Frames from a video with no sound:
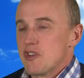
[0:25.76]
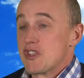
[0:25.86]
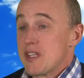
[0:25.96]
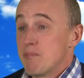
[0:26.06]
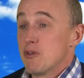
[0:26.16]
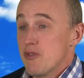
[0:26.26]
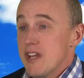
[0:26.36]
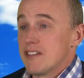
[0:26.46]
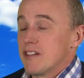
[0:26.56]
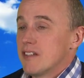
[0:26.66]
for a simple
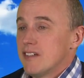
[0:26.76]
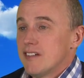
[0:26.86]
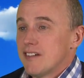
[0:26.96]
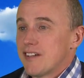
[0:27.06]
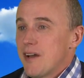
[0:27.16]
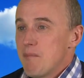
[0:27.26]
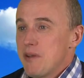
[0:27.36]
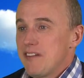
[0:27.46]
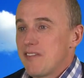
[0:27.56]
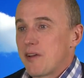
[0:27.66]
reason.
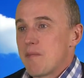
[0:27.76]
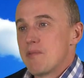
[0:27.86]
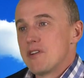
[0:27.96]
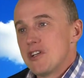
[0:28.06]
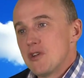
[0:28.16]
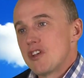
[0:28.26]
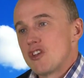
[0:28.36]
Companies that can produce